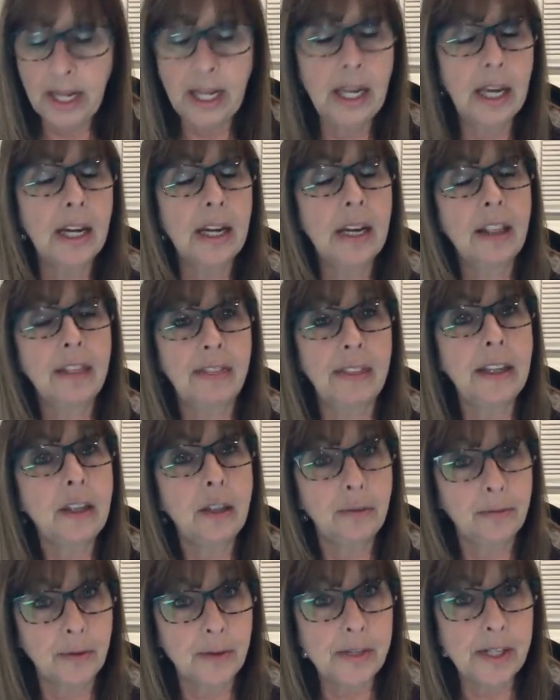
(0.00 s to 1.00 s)
And
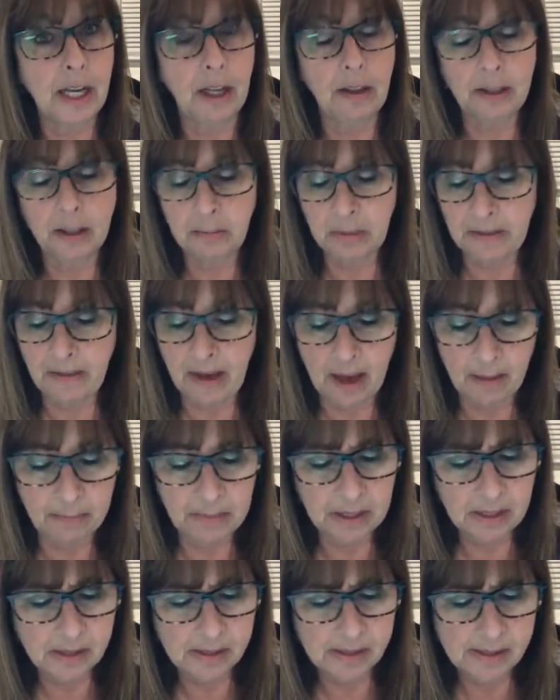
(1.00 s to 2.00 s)
thank you for telling me that
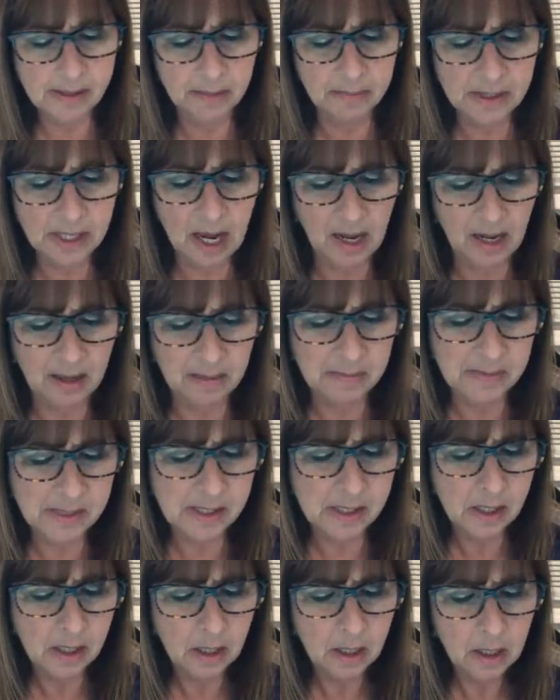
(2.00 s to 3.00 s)
because
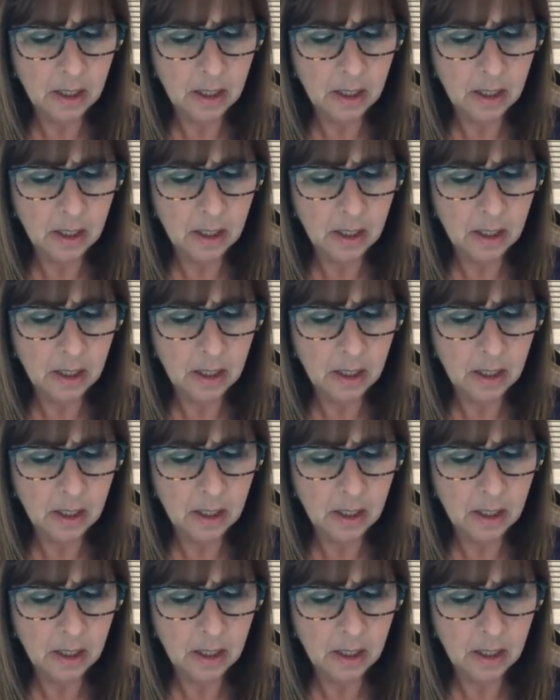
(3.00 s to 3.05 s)
sometimes,